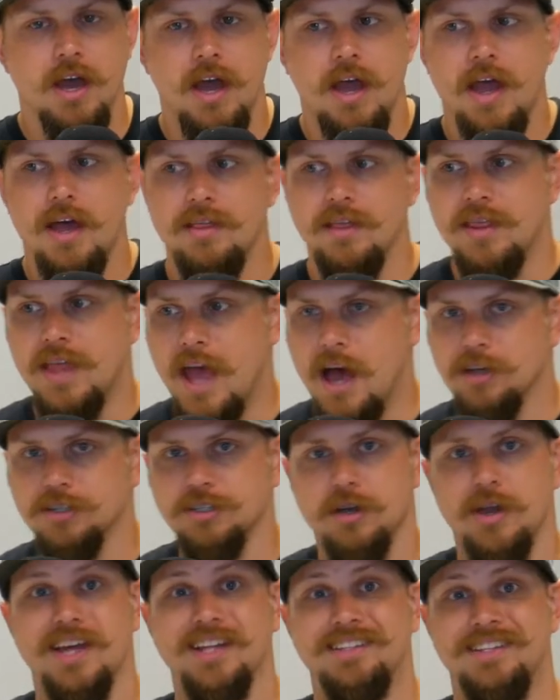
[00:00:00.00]
and then they
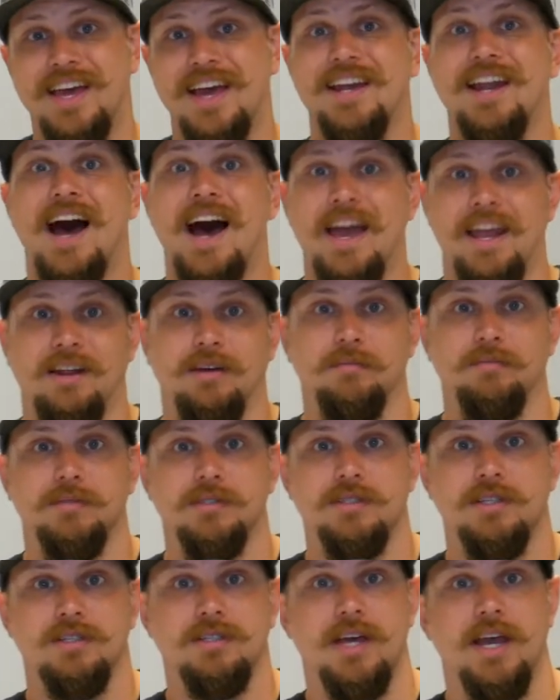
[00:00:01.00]
also get 10
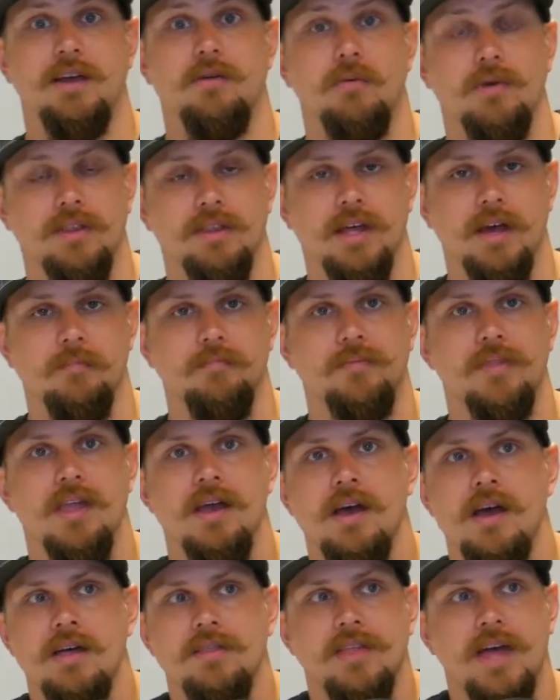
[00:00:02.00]
items to take with them.
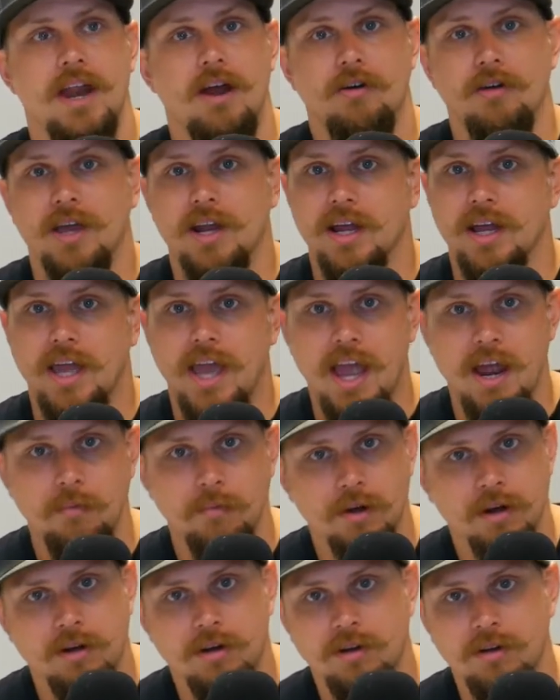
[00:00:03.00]
They don't get a
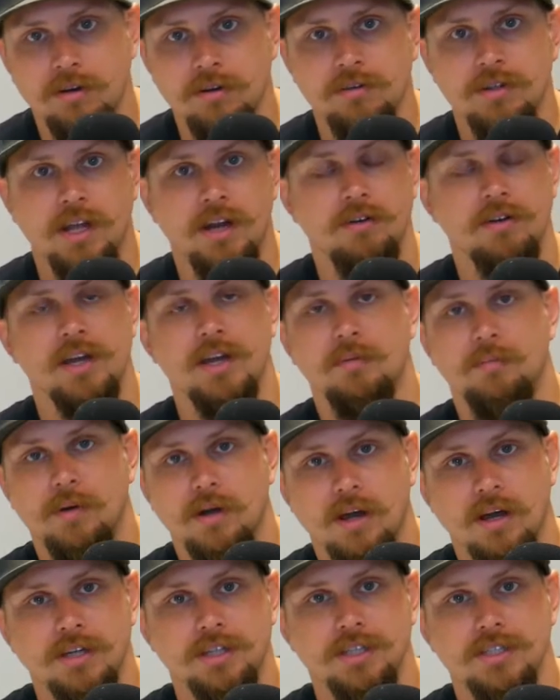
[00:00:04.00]
camera crew, they don't get a
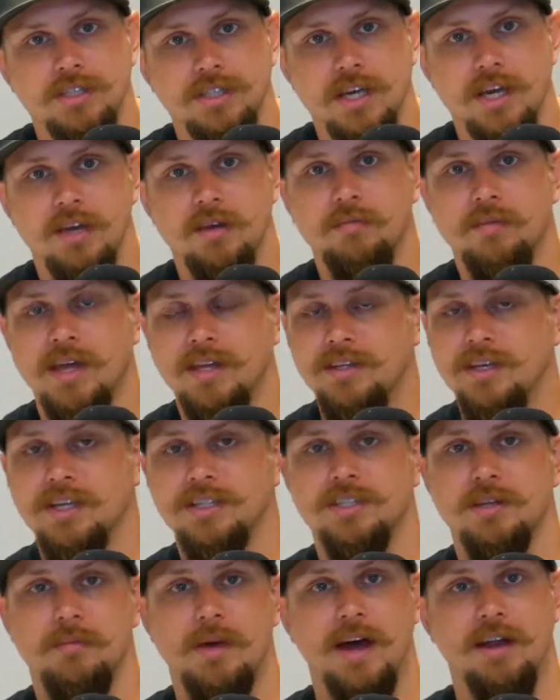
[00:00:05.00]
production team, they
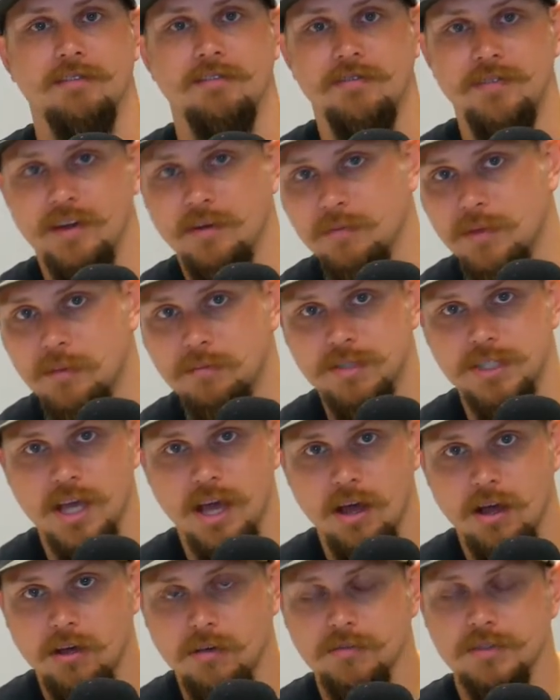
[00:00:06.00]
teach them how to film
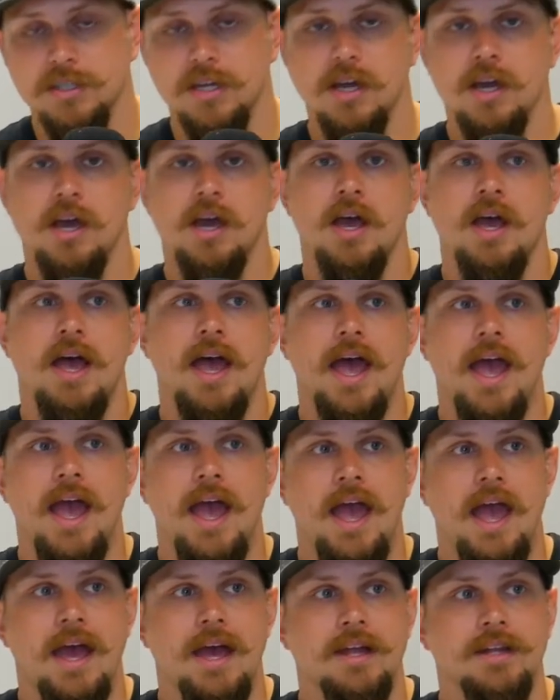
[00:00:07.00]
themselves,
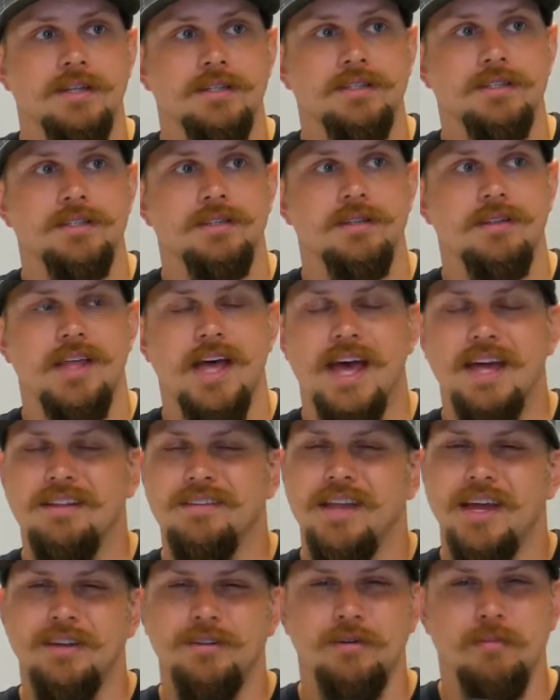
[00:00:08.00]
and
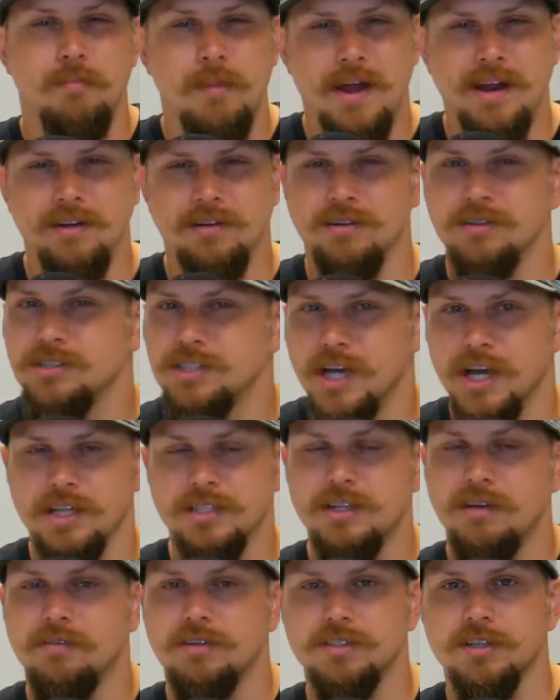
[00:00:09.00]
then they do medical
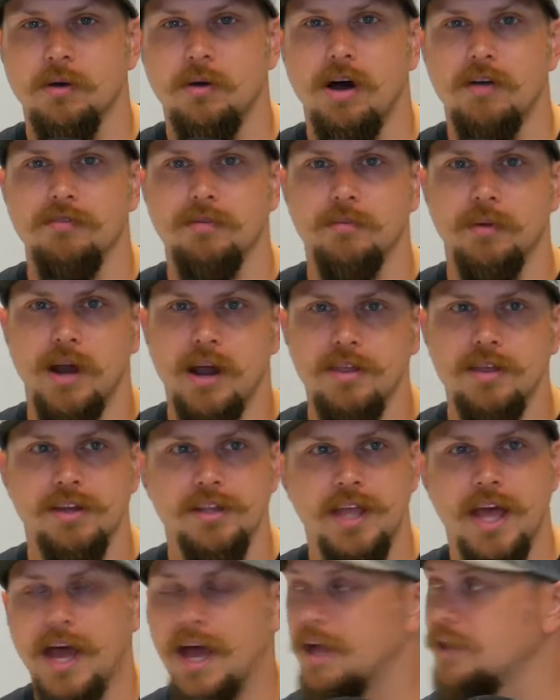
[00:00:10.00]
checks ever so often. But other
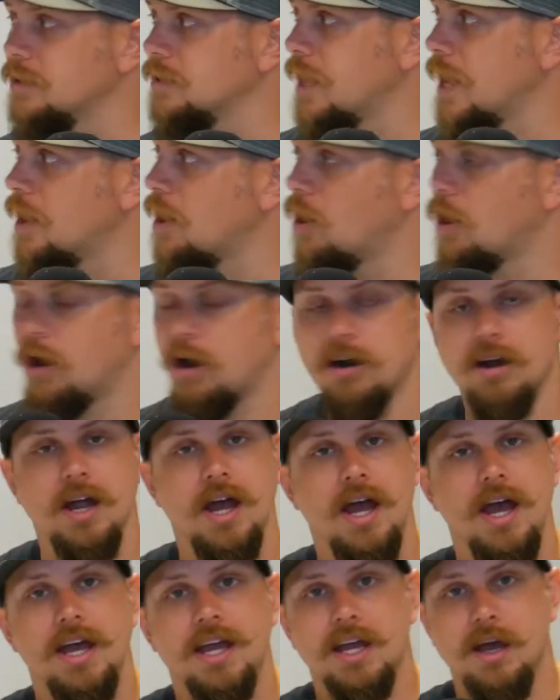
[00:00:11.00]
than that, they are
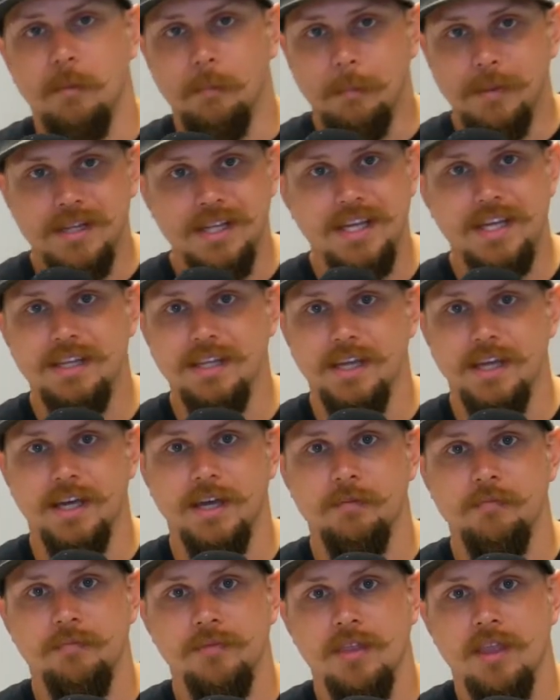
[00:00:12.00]

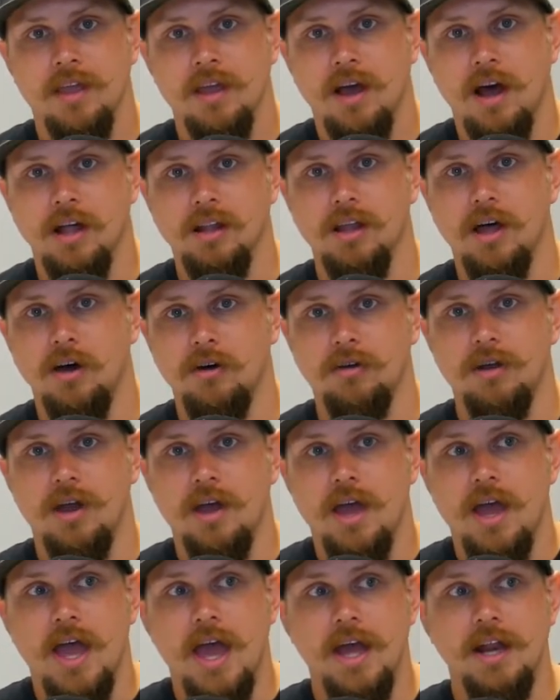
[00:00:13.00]
completely alone.
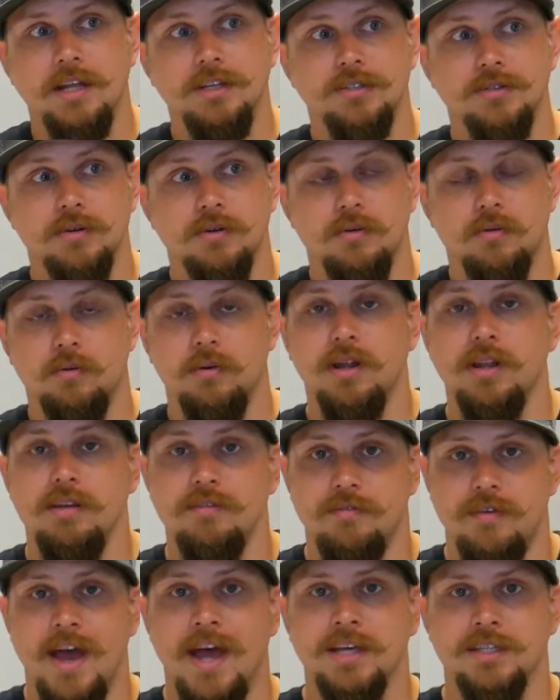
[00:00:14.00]
And it's
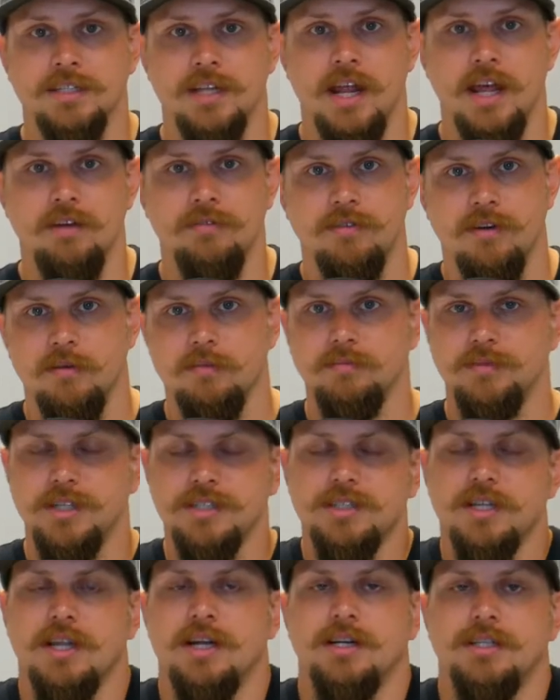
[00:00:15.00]
really fascinating from
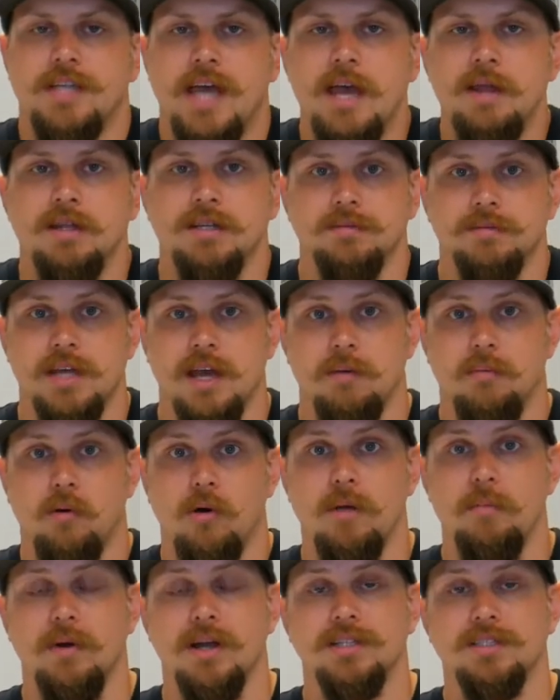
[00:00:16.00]
just an entertainment
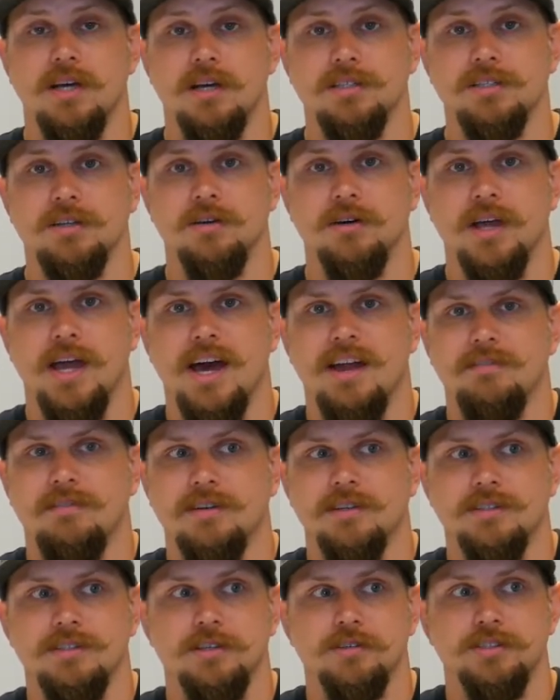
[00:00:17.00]
standpoint, but it's also a kind of
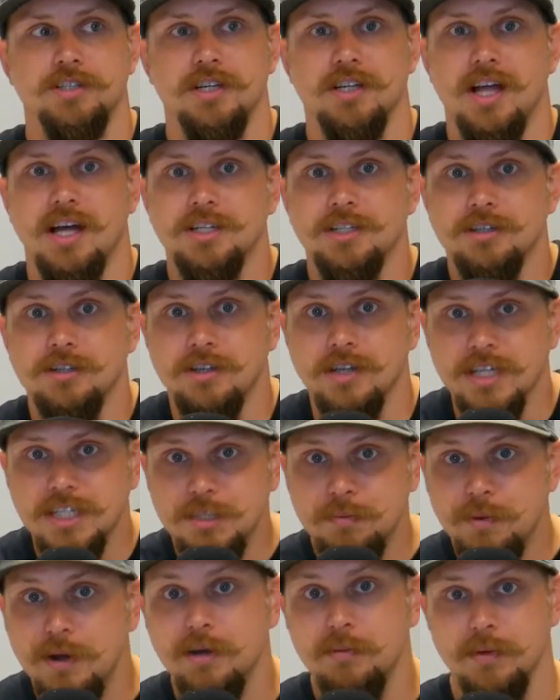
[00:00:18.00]
a sociological
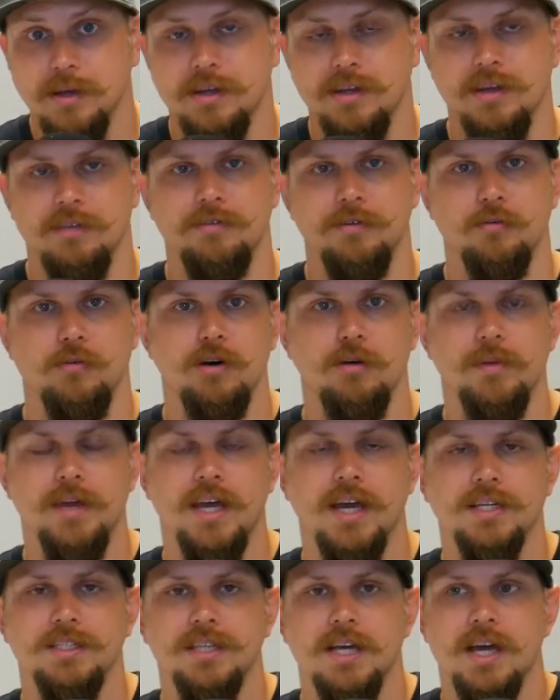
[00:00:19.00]
experiment, if you will,
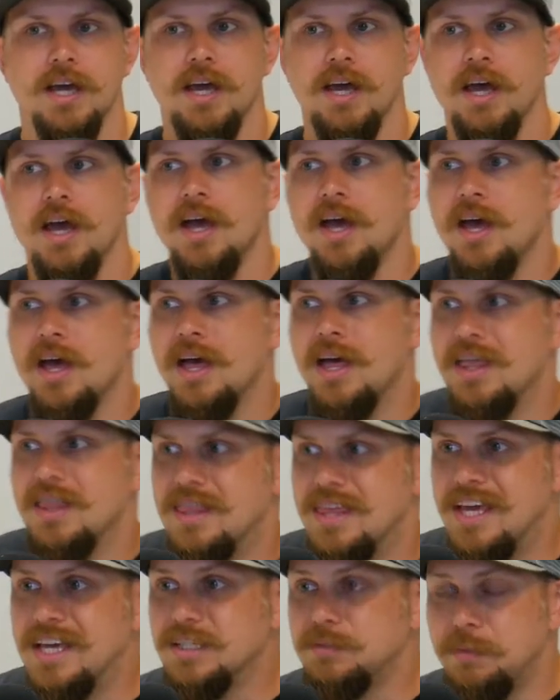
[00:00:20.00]
because
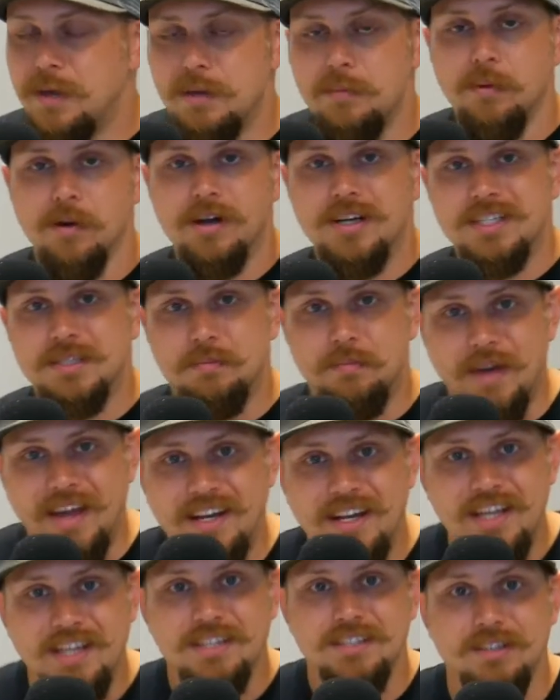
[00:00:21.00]
these people are
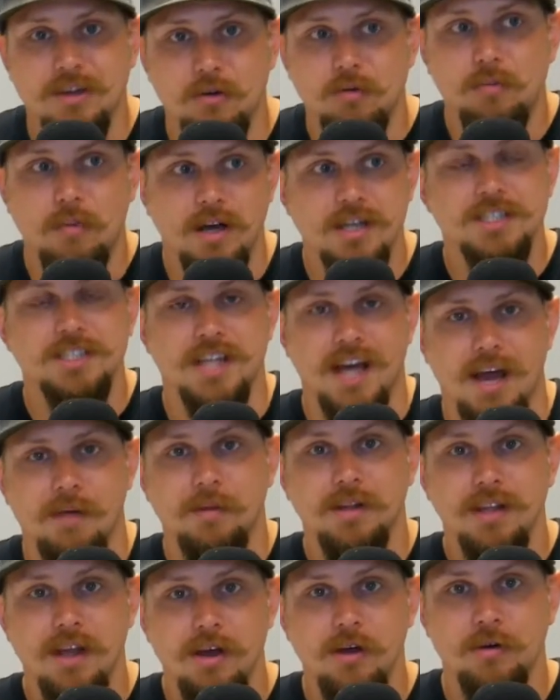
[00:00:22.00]
spending so much time
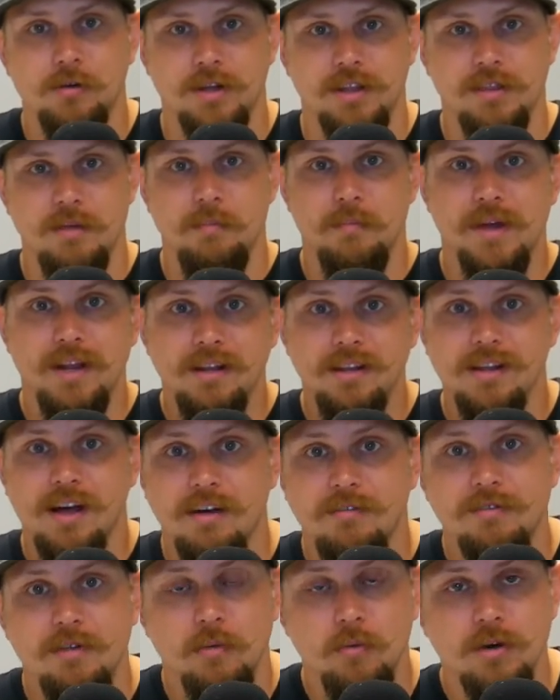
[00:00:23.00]
alone in the middle
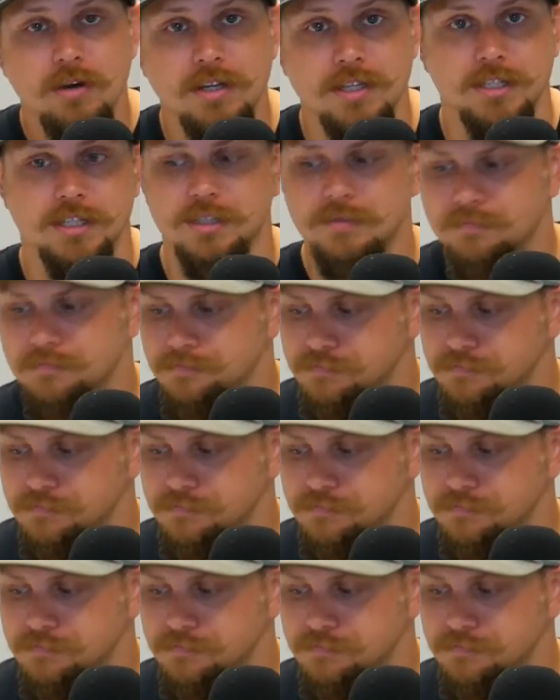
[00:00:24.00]
of the woods.